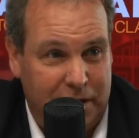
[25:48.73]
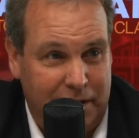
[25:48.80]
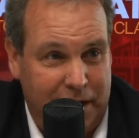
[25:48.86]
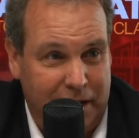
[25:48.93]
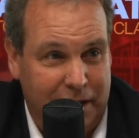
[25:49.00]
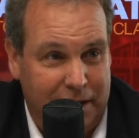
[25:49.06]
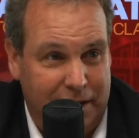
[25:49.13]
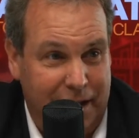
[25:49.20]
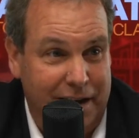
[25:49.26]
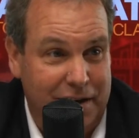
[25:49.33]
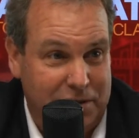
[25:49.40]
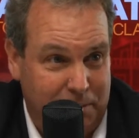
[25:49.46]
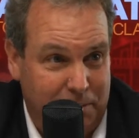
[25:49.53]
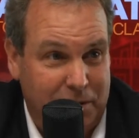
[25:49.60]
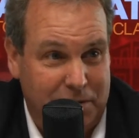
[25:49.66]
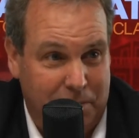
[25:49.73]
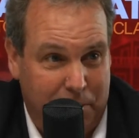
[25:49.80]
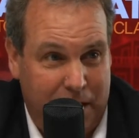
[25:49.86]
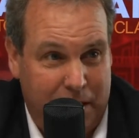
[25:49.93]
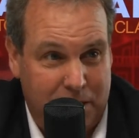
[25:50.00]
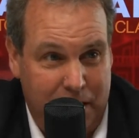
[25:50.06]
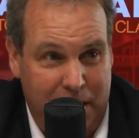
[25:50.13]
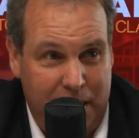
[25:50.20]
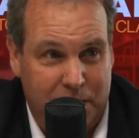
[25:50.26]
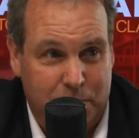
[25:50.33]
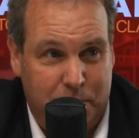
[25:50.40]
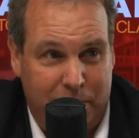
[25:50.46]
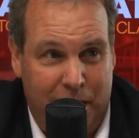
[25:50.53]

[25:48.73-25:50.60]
and at the end of the day, does it make sense?